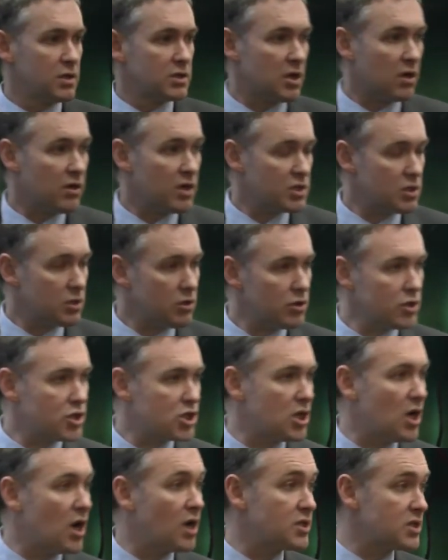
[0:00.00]
So there's a good
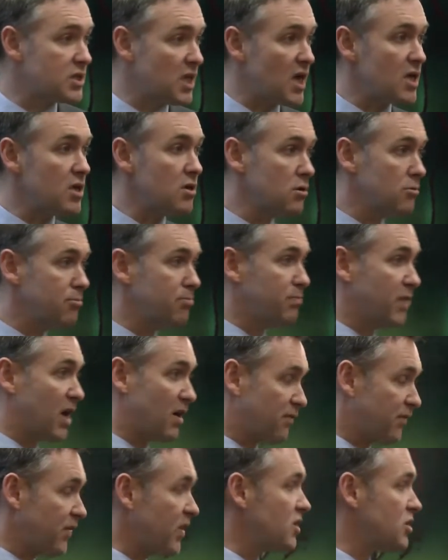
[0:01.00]
chance that
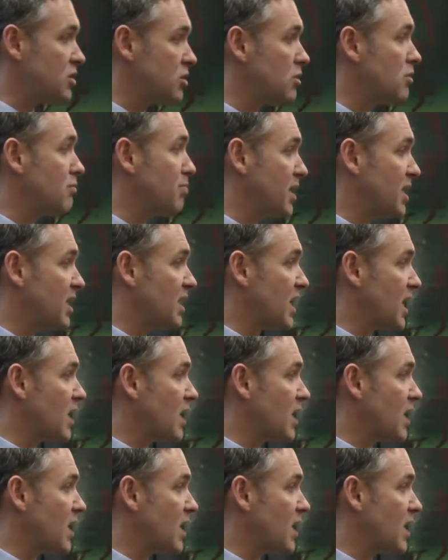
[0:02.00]
that first European